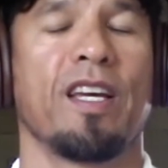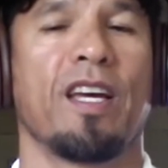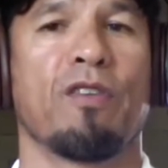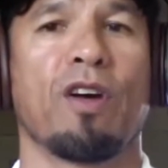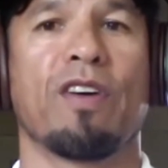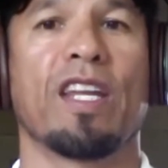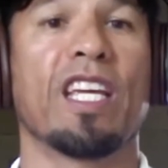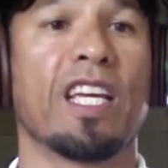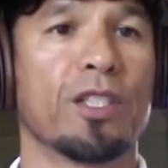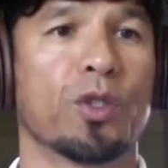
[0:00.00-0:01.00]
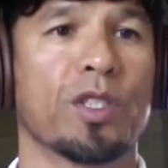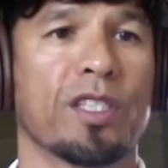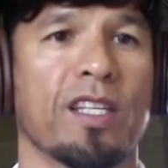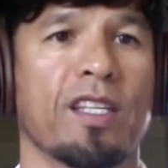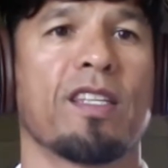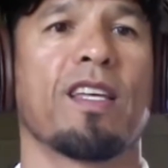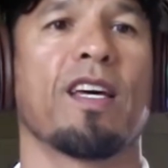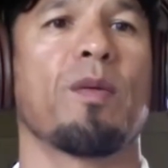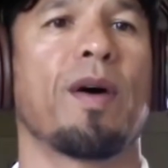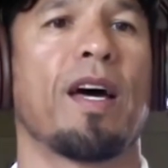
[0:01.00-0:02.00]
If you have any interest in
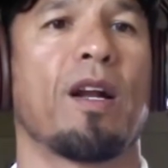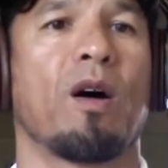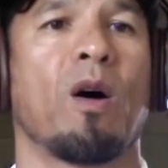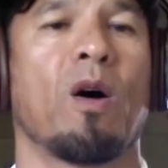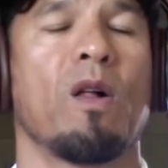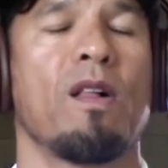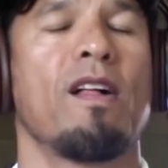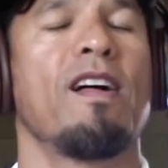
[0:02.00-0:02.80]
them at all,